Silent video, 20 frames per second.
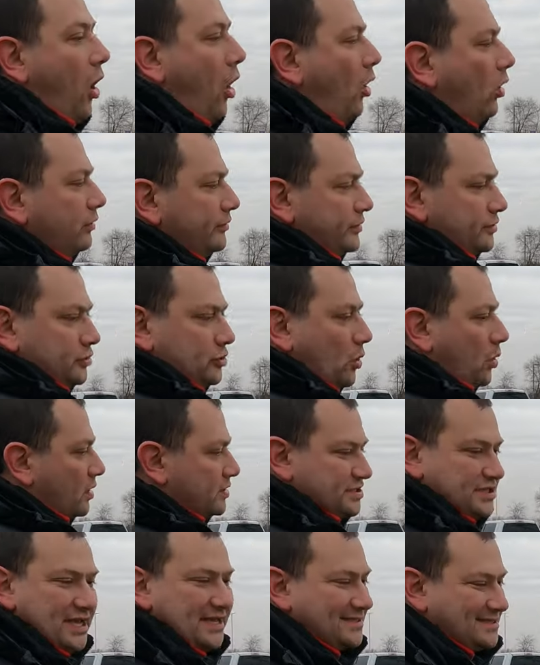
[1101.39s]
All
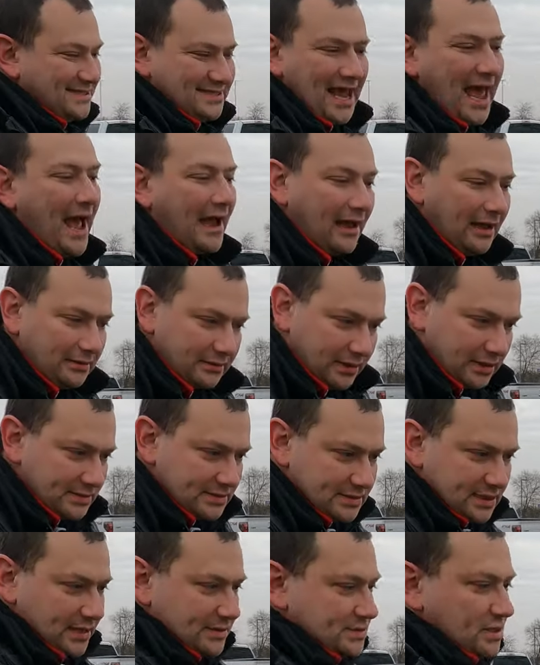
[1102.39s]
doors can sag on
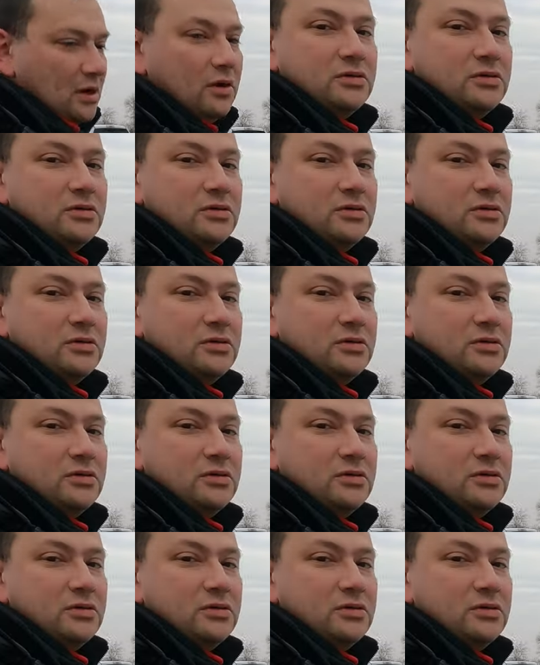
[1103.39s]
these things.